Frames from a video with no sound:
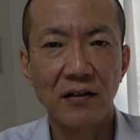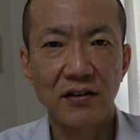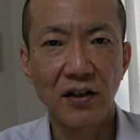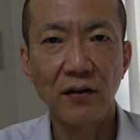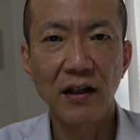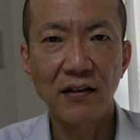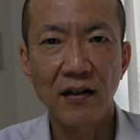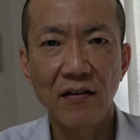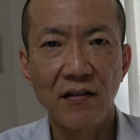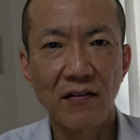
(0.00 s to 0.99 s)
See you
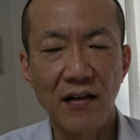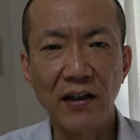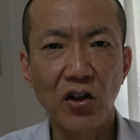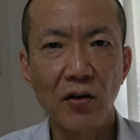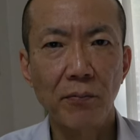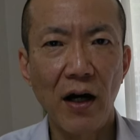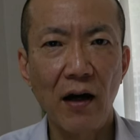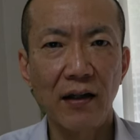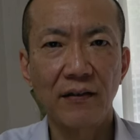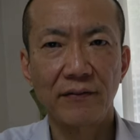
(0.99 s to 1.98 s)
later. Thank you. Bye.